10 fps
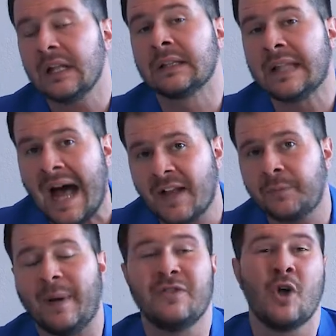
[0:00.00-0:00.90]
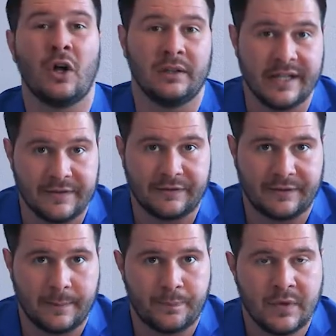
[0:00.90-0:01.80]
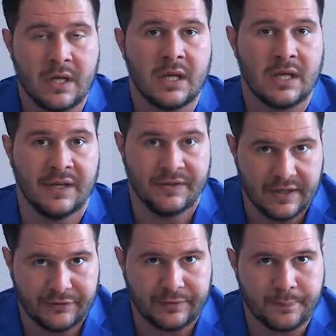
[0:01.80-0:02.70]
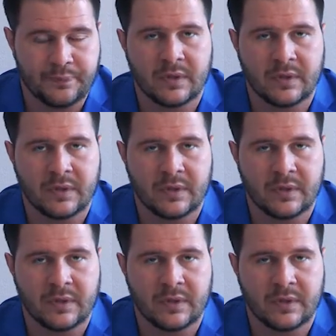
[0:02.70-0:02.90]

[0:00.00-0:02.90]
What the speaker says: last but not least is this.